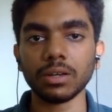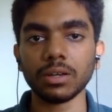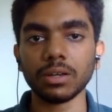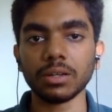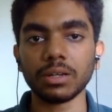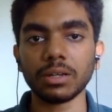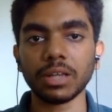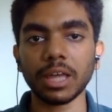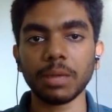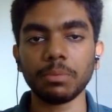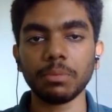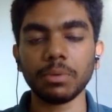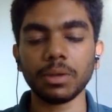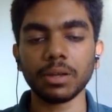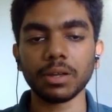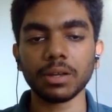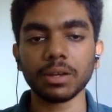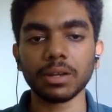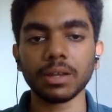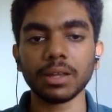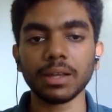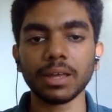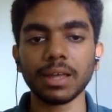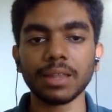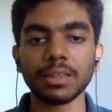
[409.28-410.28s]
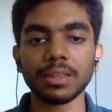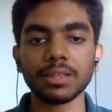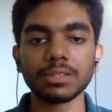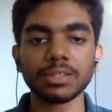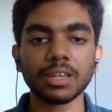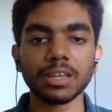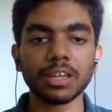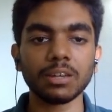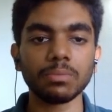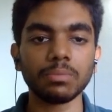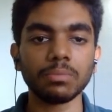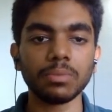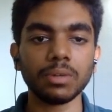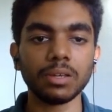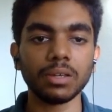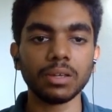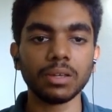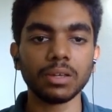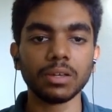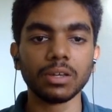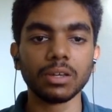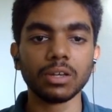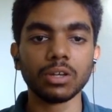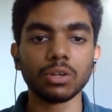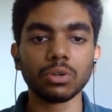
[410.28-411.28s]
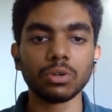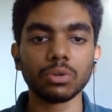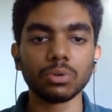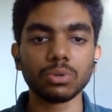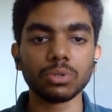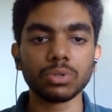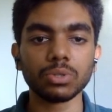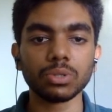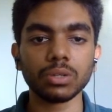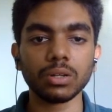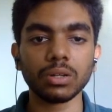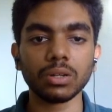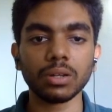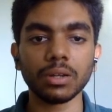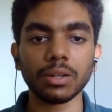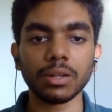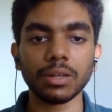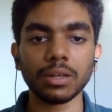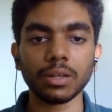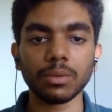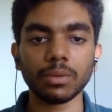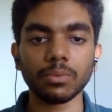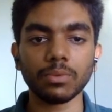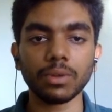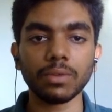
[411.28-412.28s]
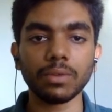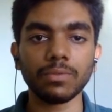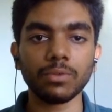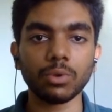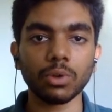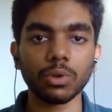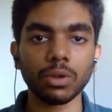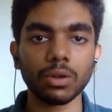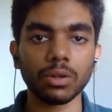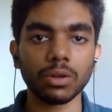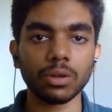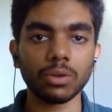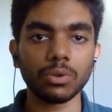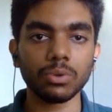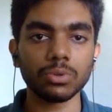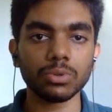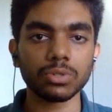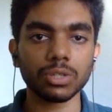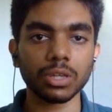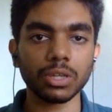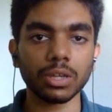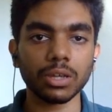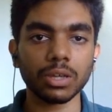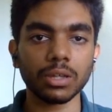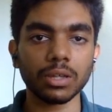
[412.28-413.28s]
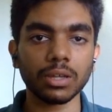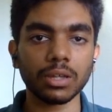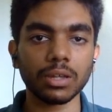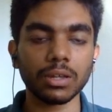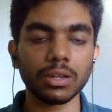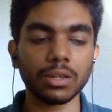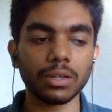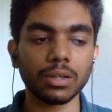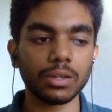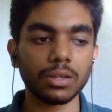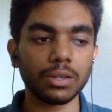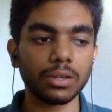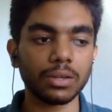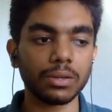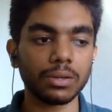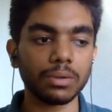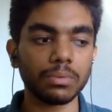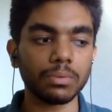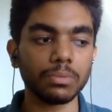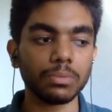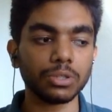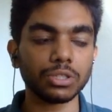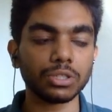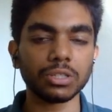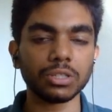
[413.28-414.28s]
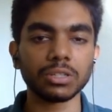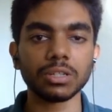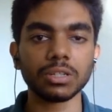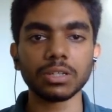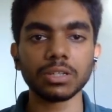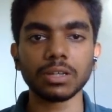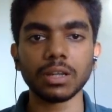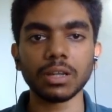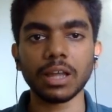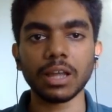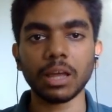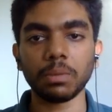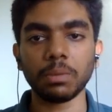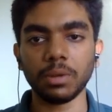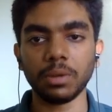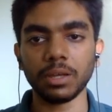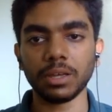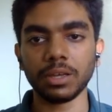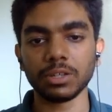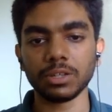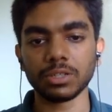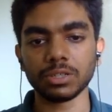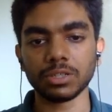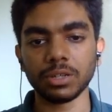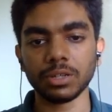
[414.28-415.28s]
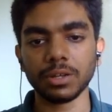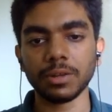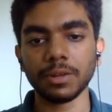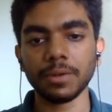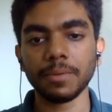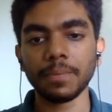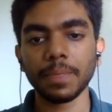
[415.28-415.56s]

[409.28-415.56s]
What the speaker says: typing it, and this can be crucial if you are using a mission critical application.